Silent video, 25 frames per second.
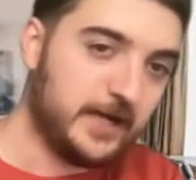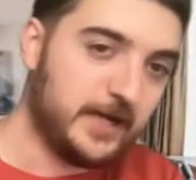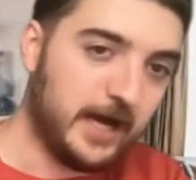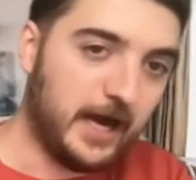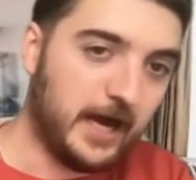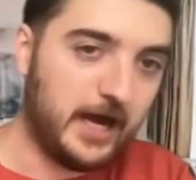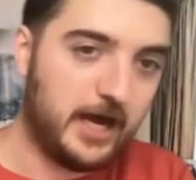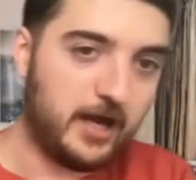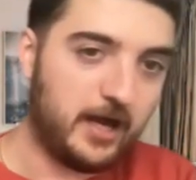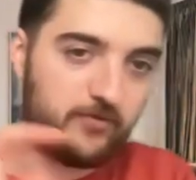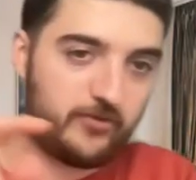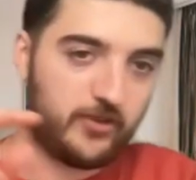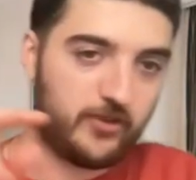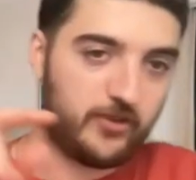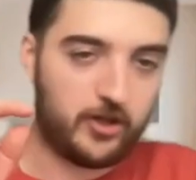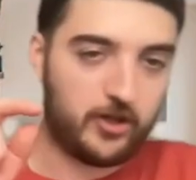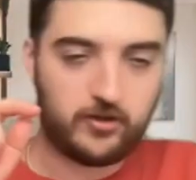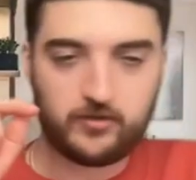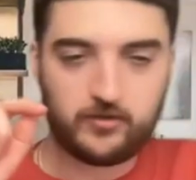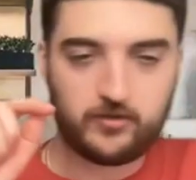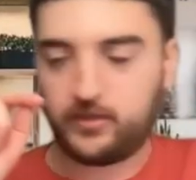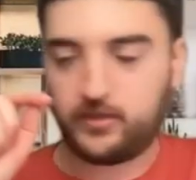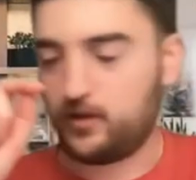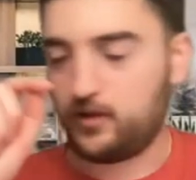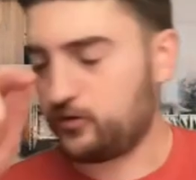uh,
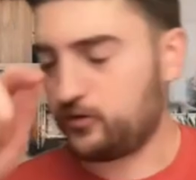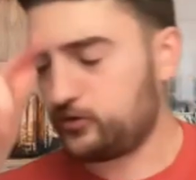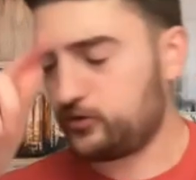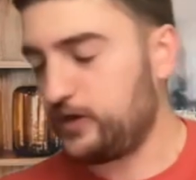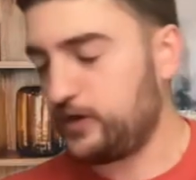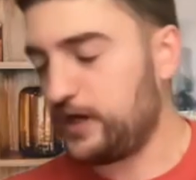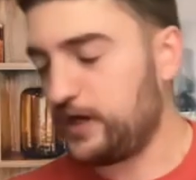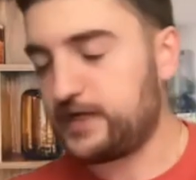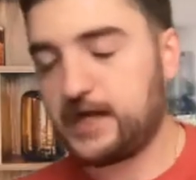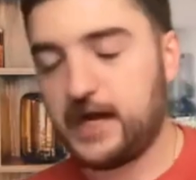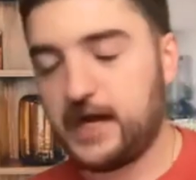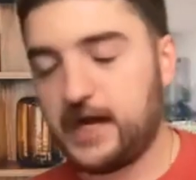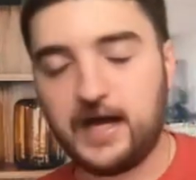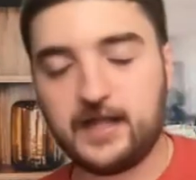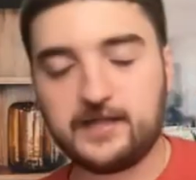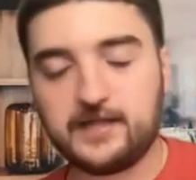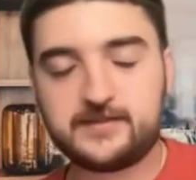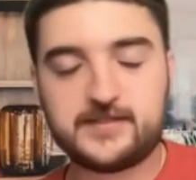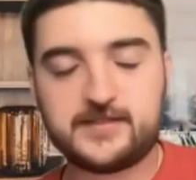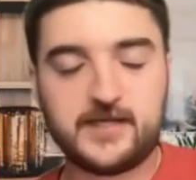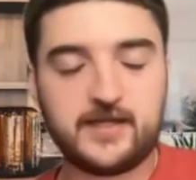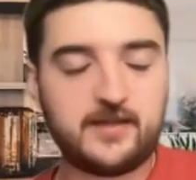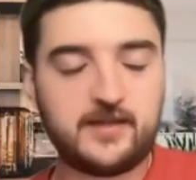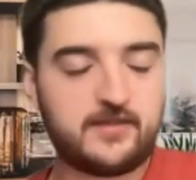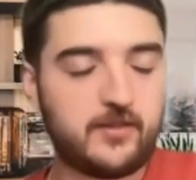they'll they'll create
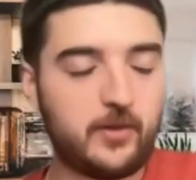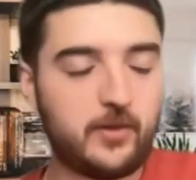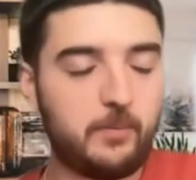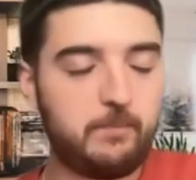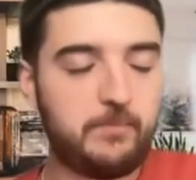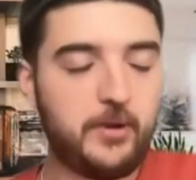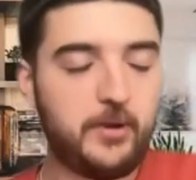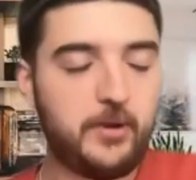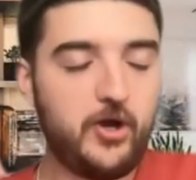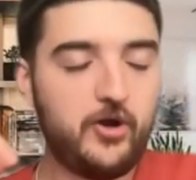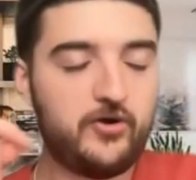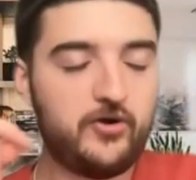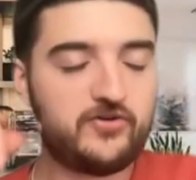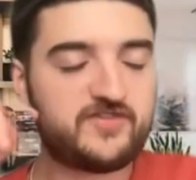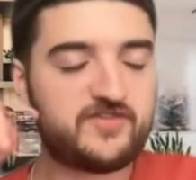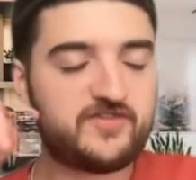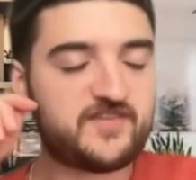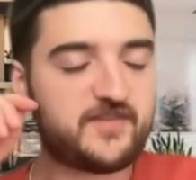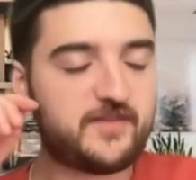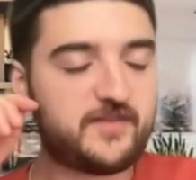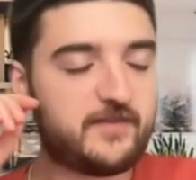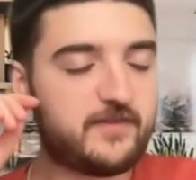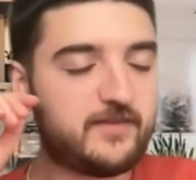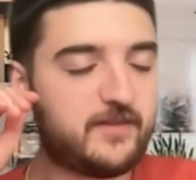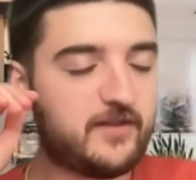content, they'll
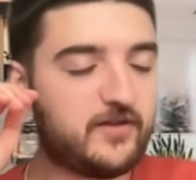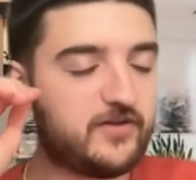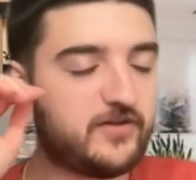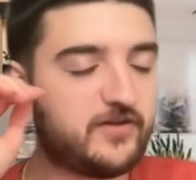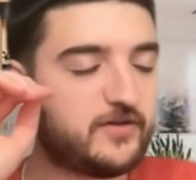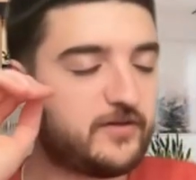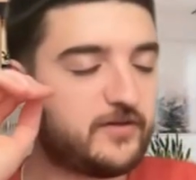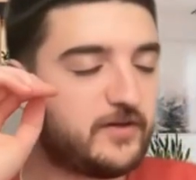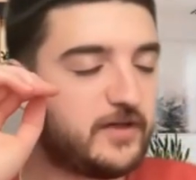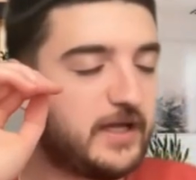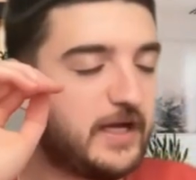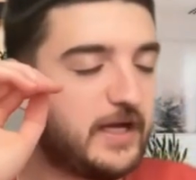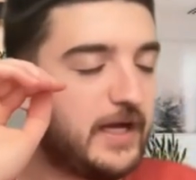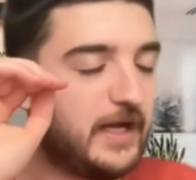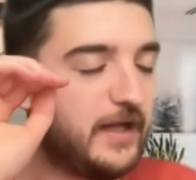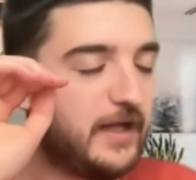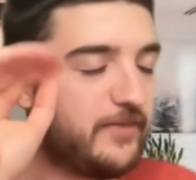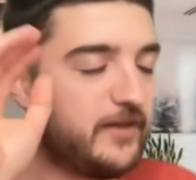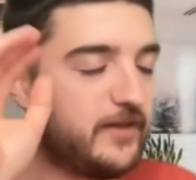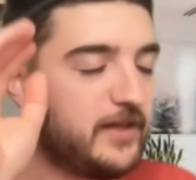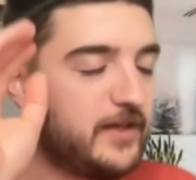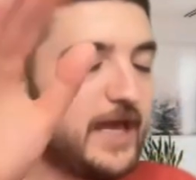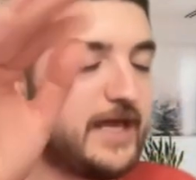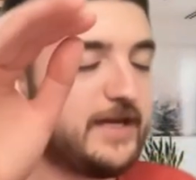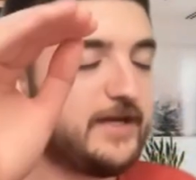post, they'll uh,
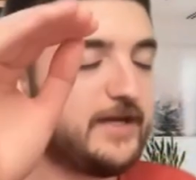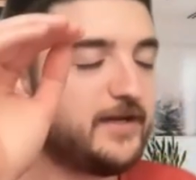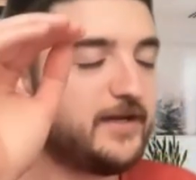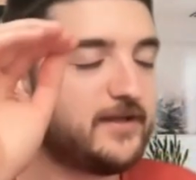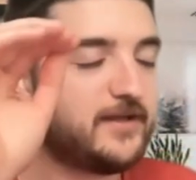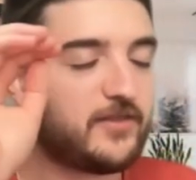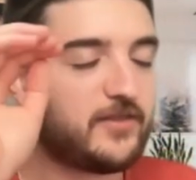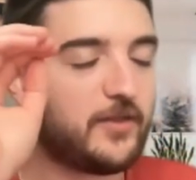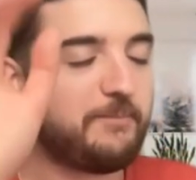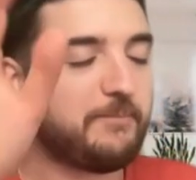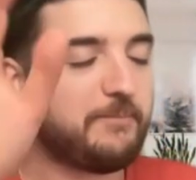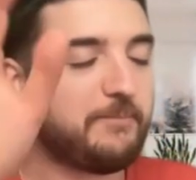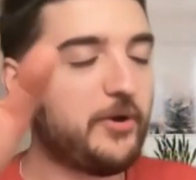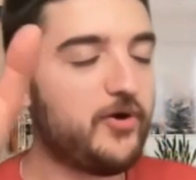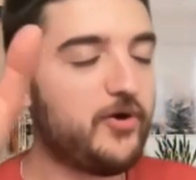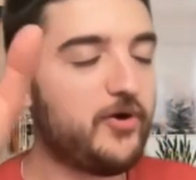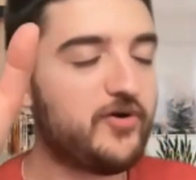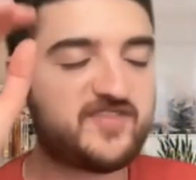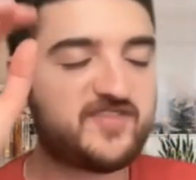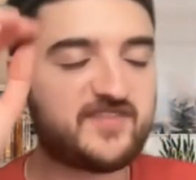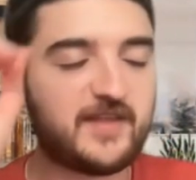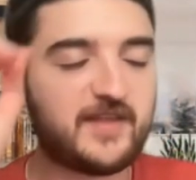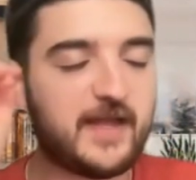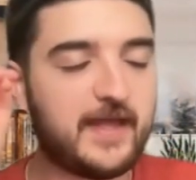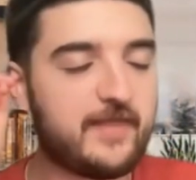they'll edit it, they'll
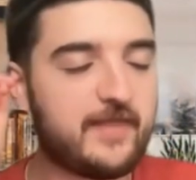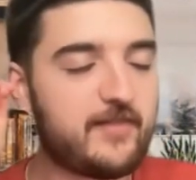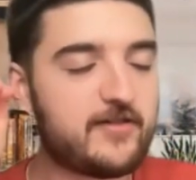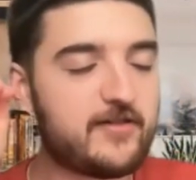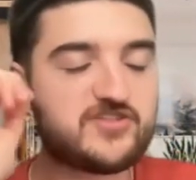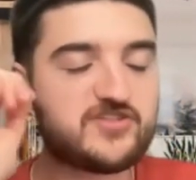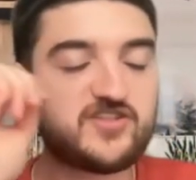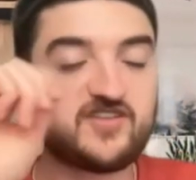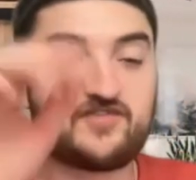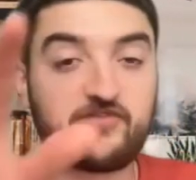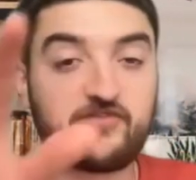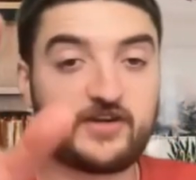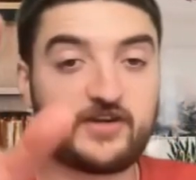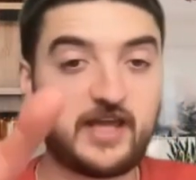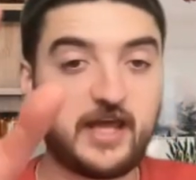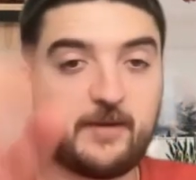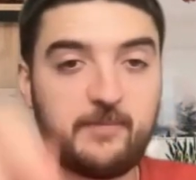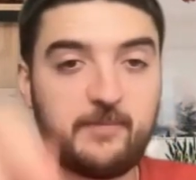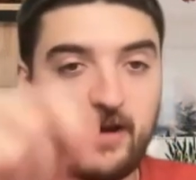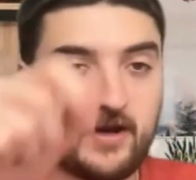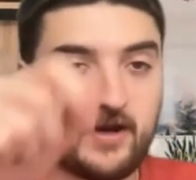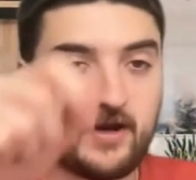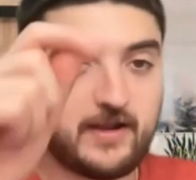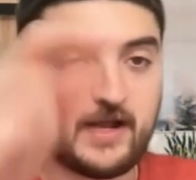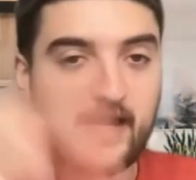post, and they'll just forget
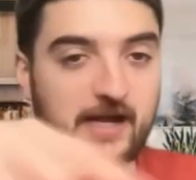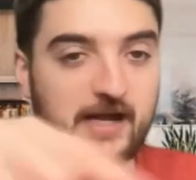about it.